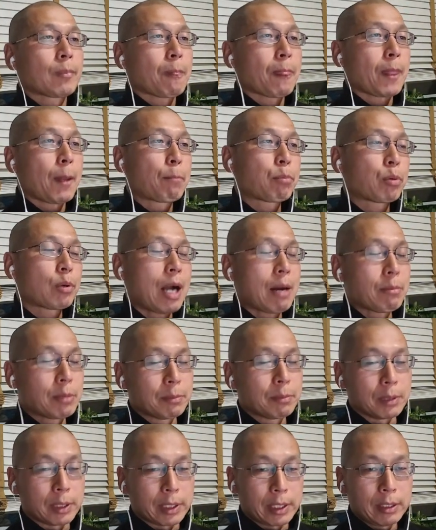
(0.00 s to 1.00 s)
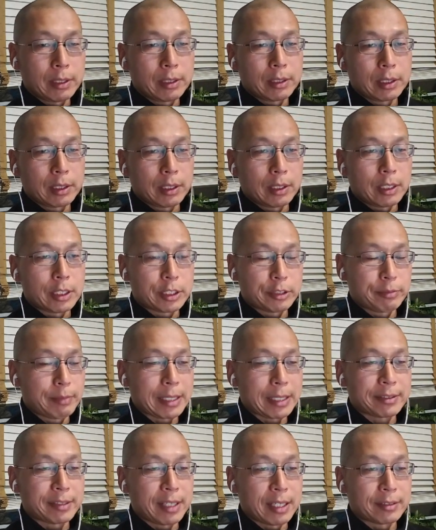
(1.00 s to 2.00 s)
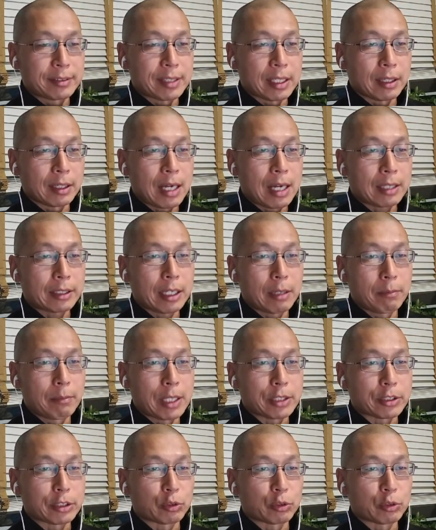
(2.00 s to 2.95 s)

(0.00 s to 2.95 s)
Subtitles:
probably it just makes sense that lockdown measures